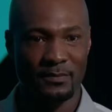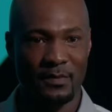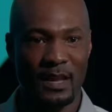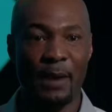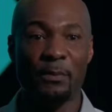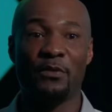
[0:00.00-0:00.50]

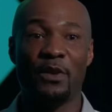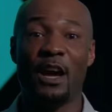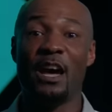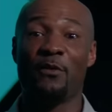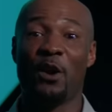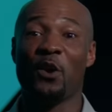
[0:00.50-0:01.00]
How many of y'all
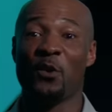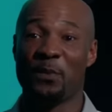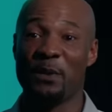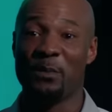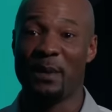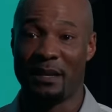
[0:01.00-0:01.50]
ever heard
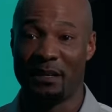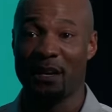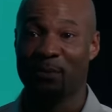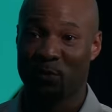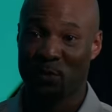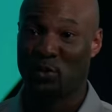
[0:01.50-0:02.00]
people make
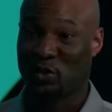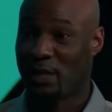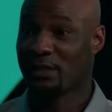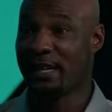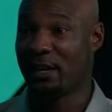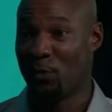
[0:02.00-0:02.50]
dumb rules
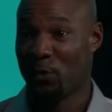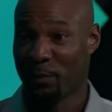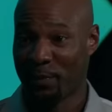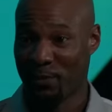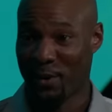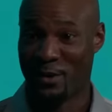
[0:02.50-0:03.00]
because they don't want to
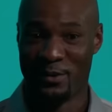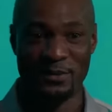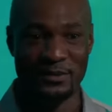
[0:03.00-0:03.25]
be wrong?